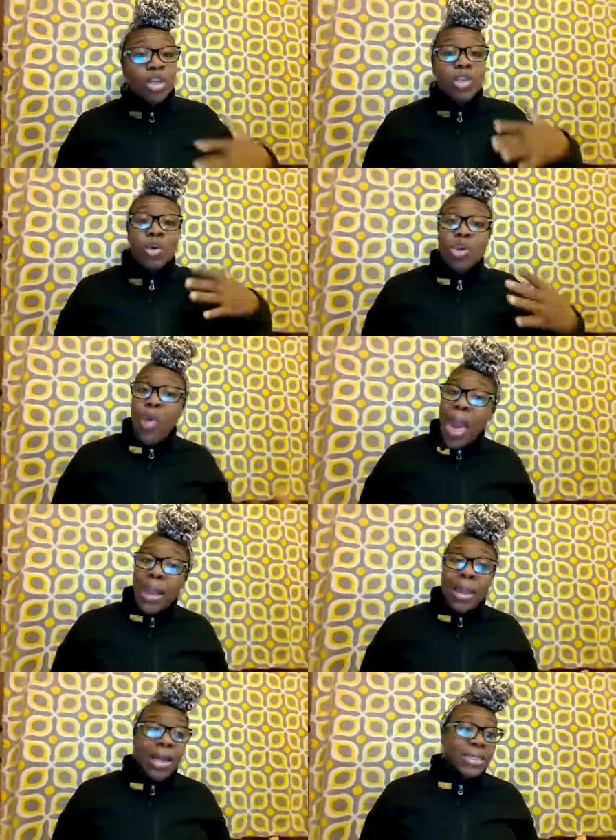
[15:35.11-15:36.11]
So you
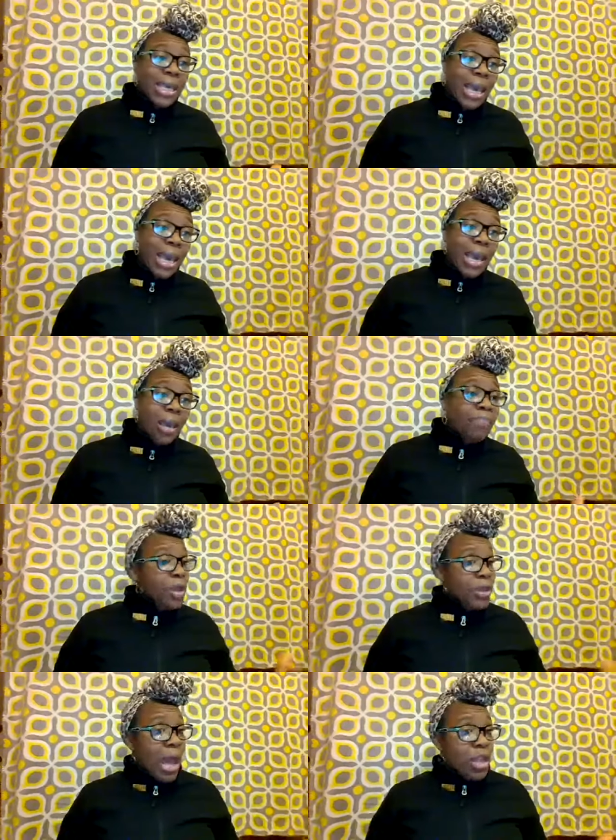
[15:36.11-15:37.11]
had it as a kid.
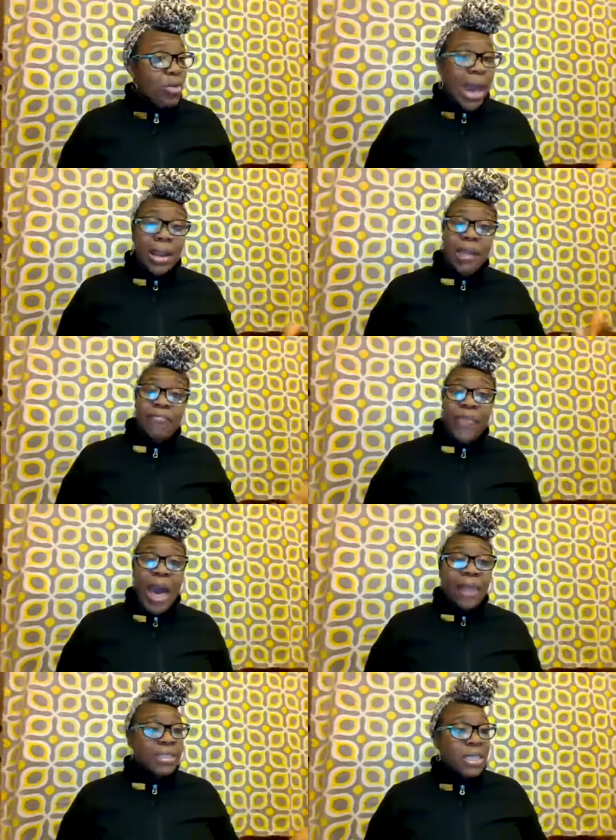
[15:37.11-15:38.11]
Now you got it at
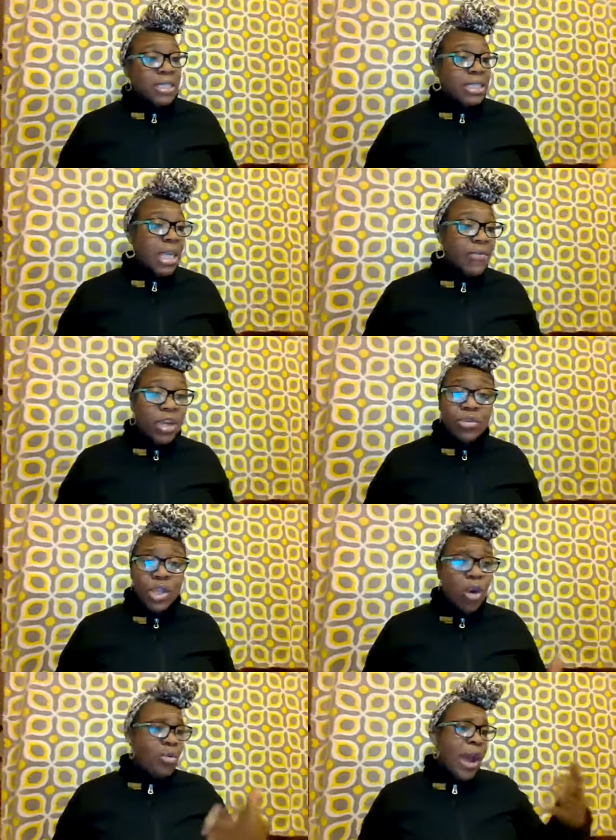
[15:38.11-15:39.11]
five, six, or seven years old.